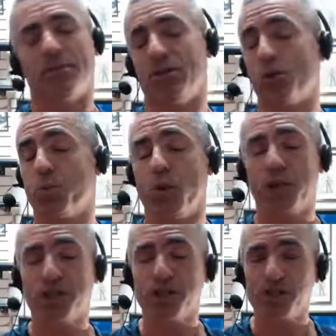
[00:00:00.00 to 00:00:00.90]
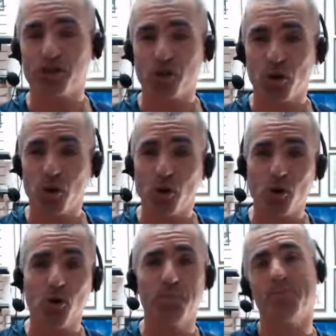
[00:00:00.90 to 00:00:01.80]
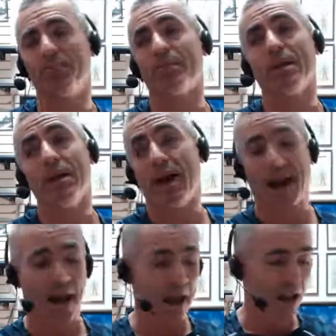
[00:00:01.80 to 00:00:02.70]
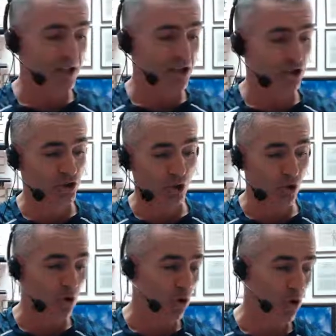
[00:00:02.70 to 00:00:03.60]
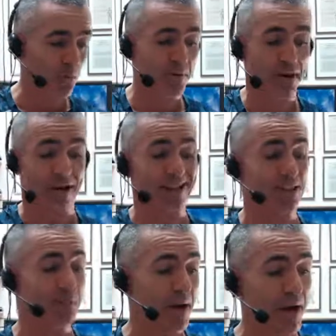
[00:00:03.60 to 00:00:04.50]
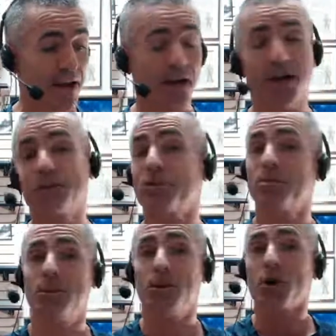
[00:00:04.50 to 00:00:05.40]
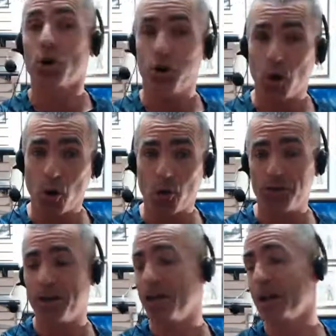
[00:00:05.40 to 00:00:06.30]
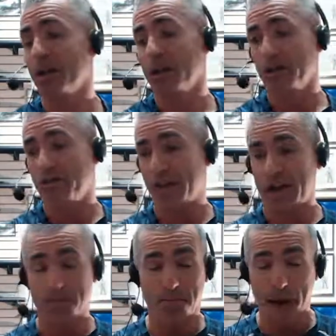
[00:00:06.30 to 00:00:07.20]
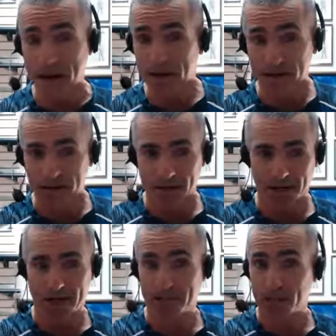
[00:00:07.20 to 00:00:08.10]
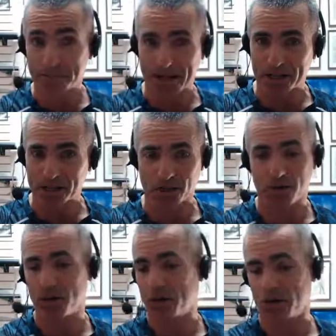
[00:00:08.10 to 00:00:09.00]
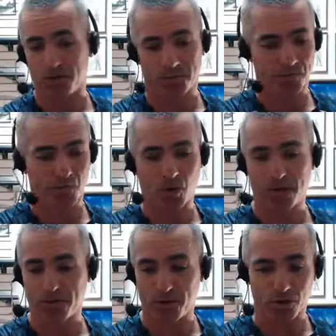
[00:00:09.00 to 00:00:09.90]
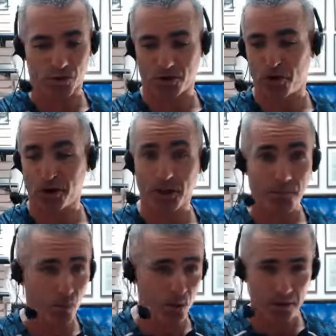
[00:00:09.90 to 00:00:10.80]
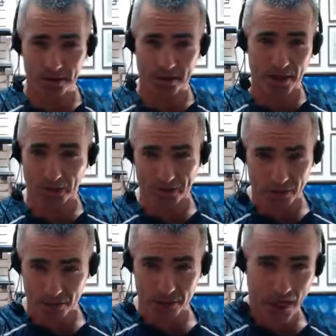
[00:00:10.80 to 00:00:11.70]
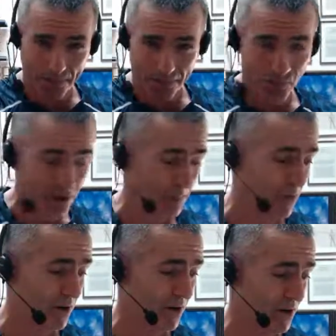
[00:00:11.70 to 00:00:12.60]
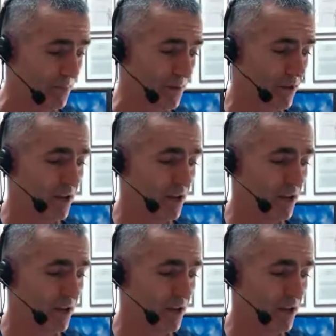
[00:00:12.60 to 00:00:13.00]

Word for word: dishwashing soap, hand soap, cosmetics, clothing. They embed it in antibacterial, whatever you do, a cooking board stuff that you chop food up on.